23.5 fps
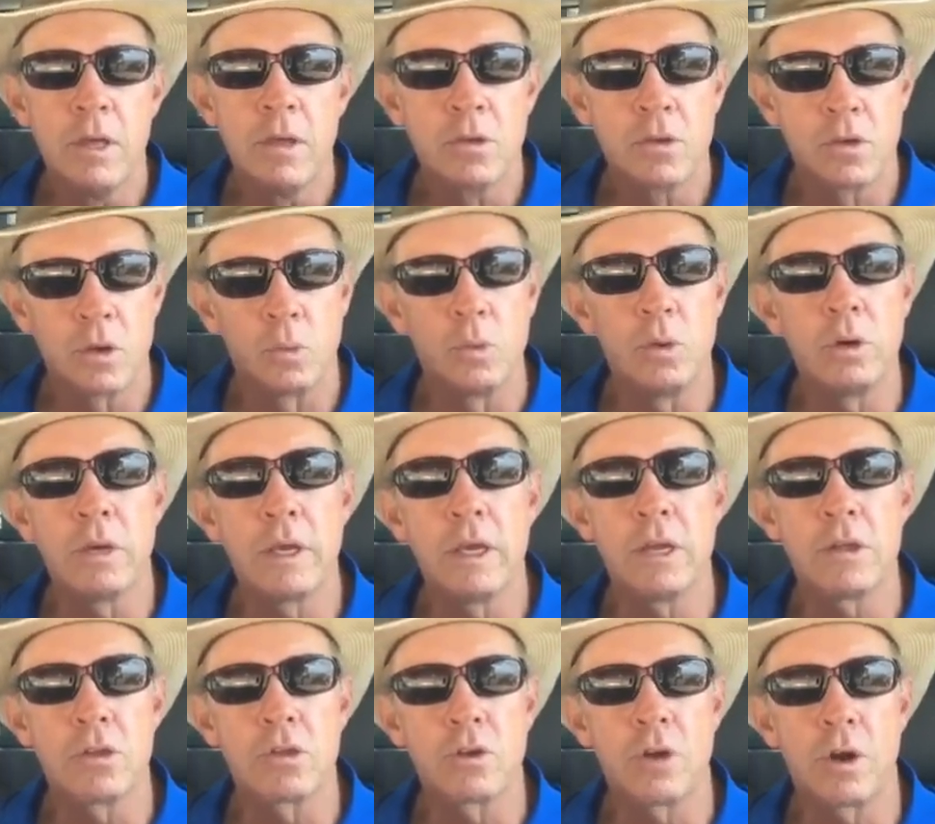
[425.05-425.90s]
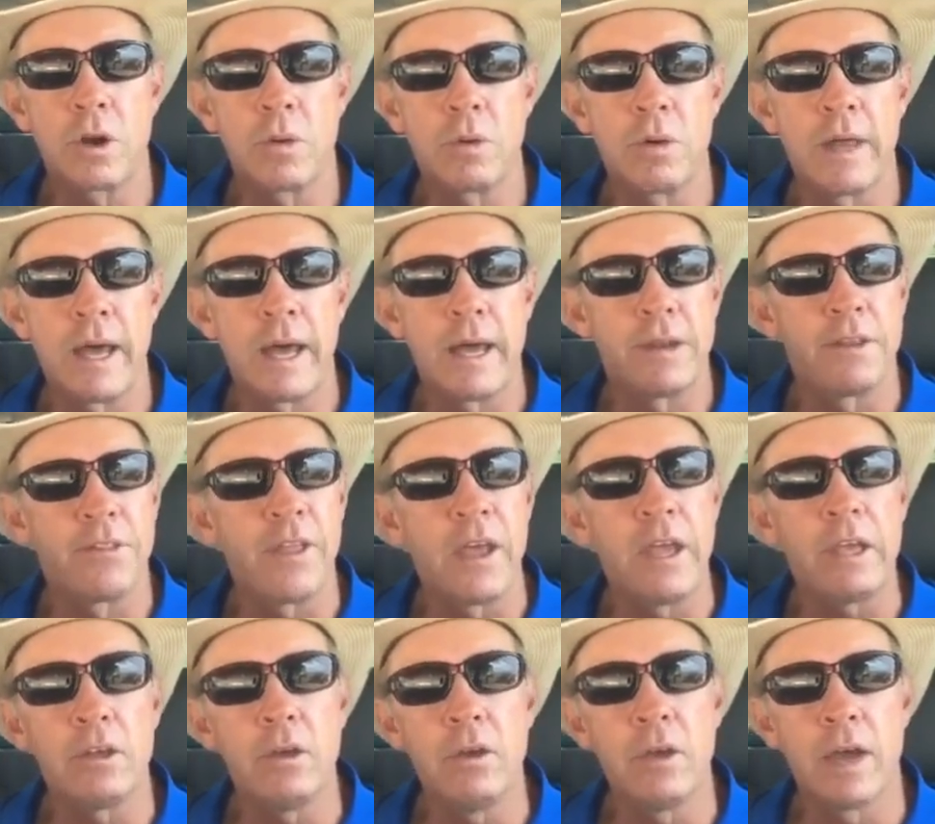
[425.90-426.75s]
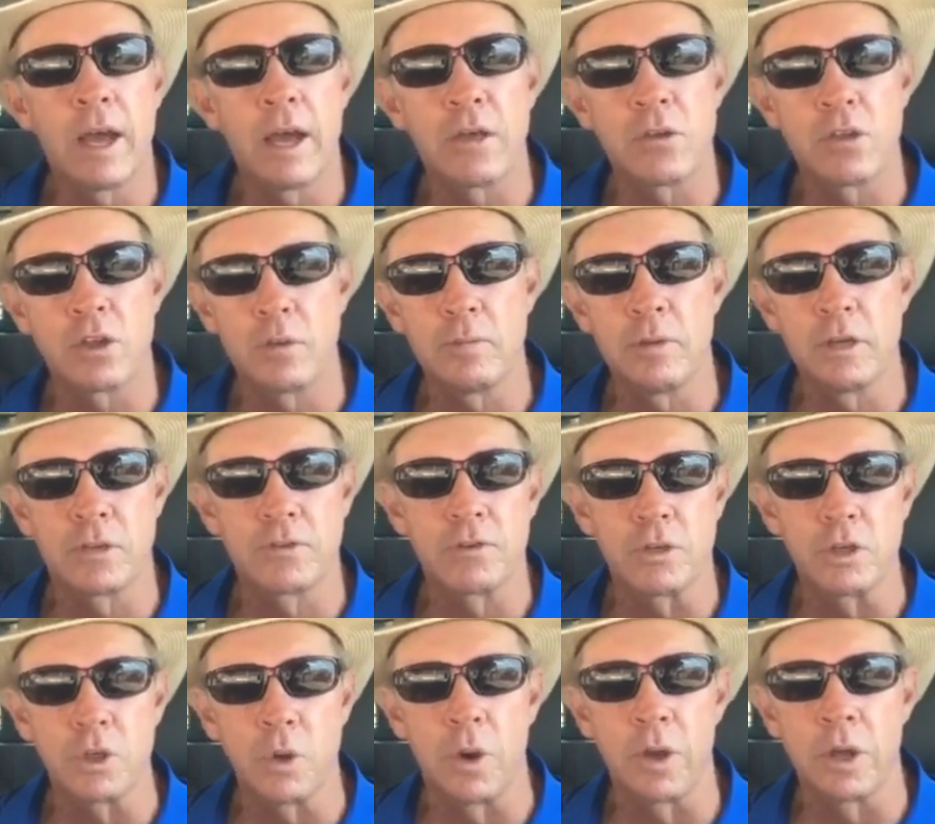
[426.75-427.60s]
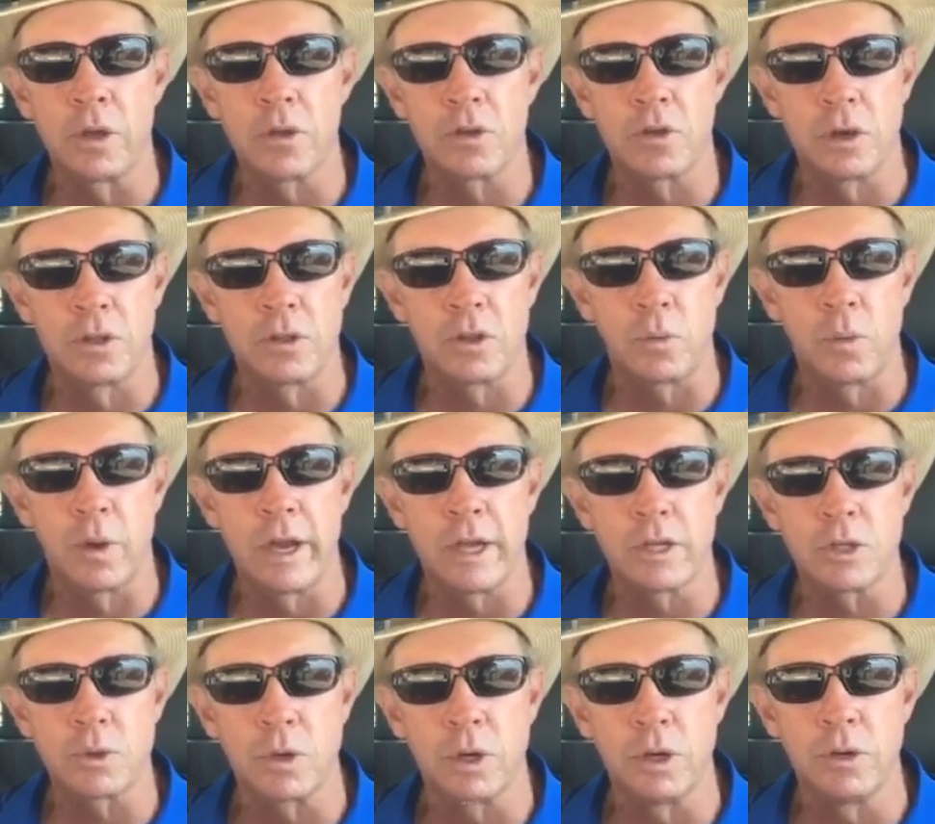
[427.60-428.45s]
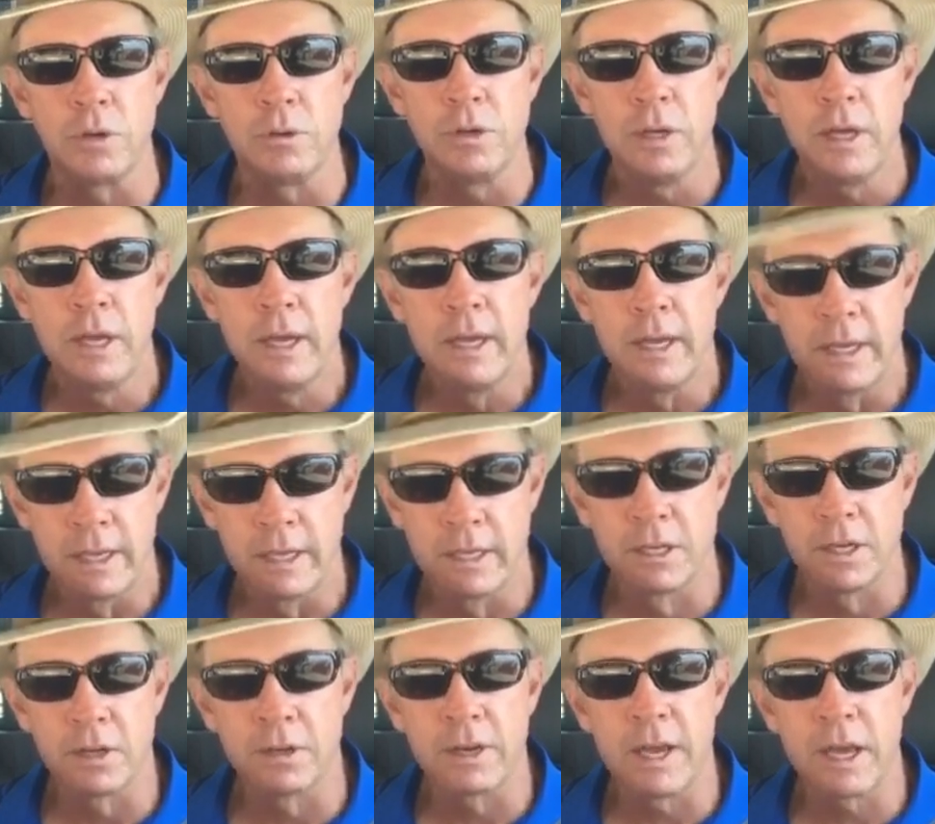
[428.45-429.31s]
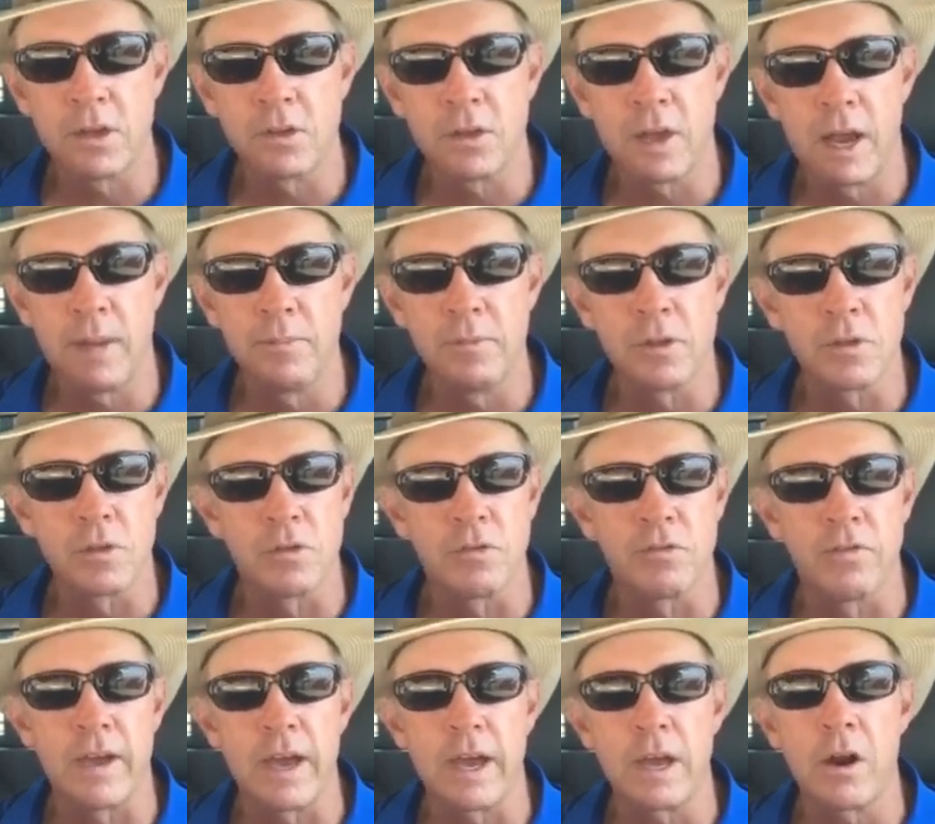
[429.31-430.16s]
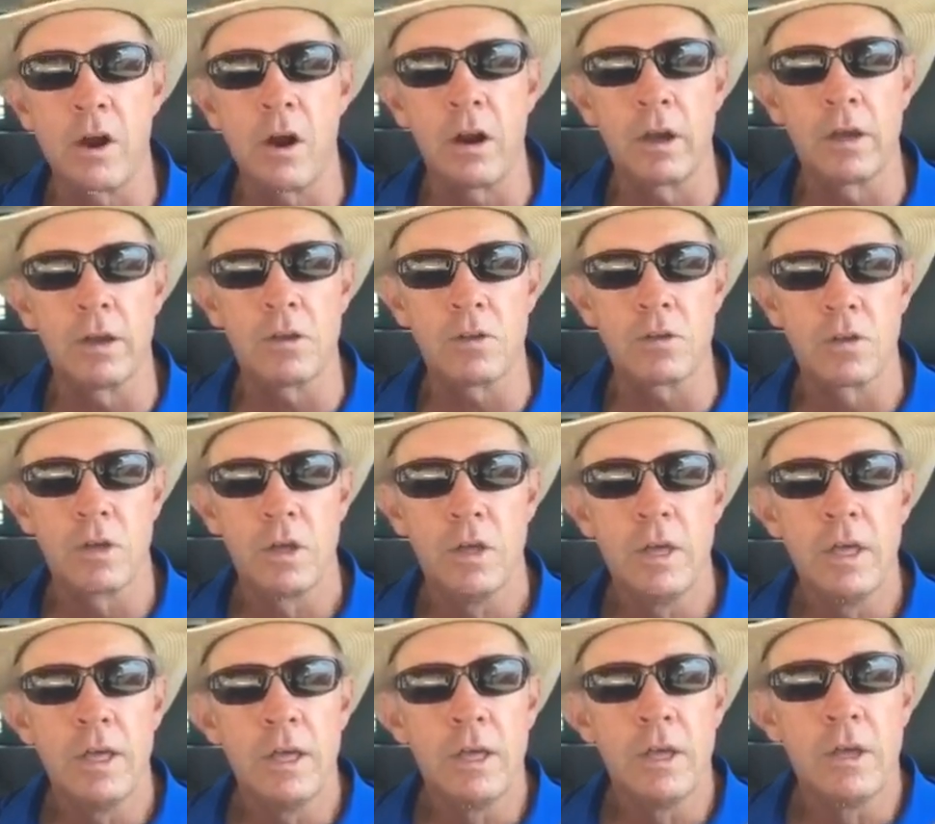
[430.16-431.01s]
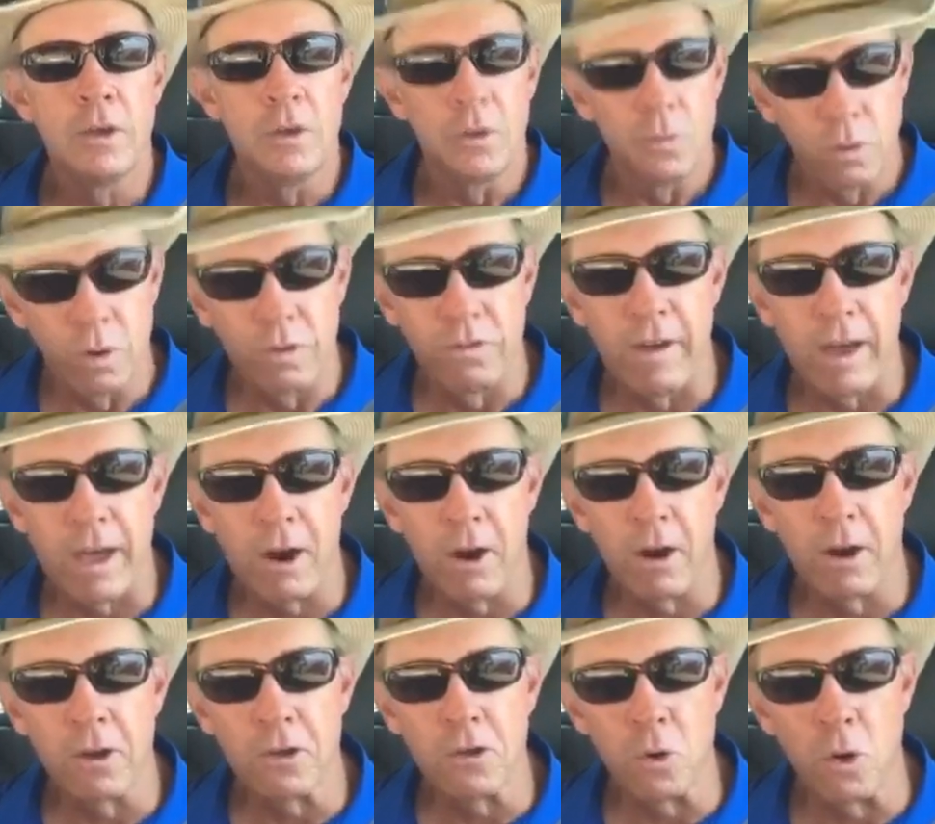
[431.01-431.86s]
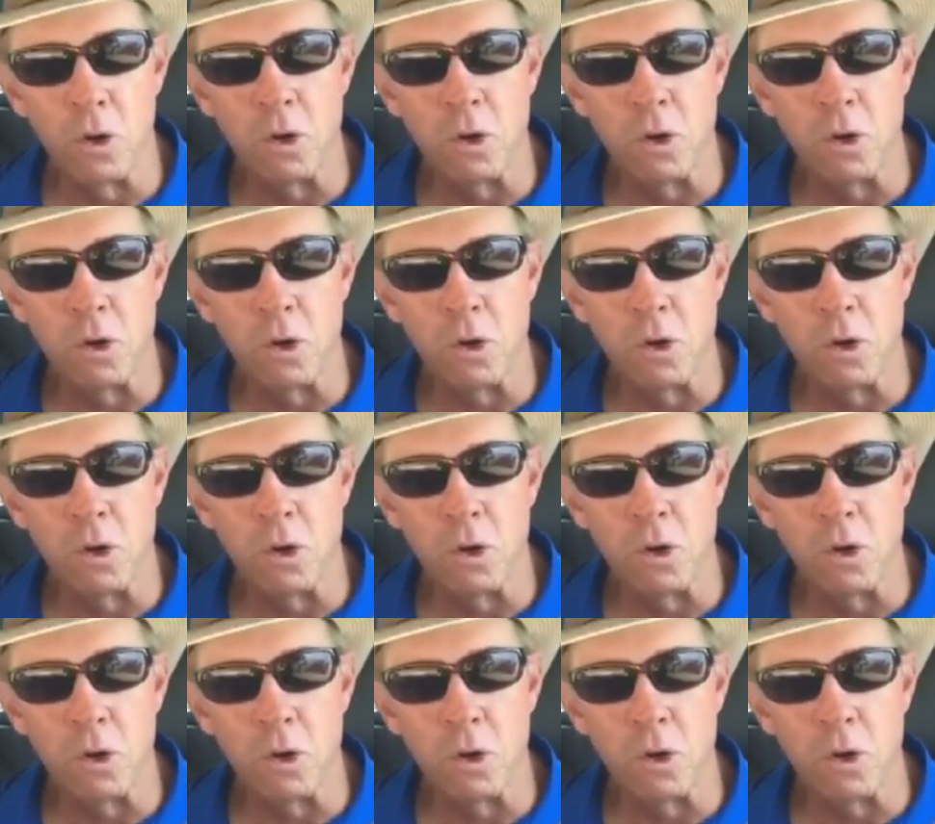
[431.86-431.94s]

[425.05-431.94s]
So we'll get started with that. And thank you guys so much for joining us on the Ranch Road. Until next time, this is Van Hargis with Van Hargis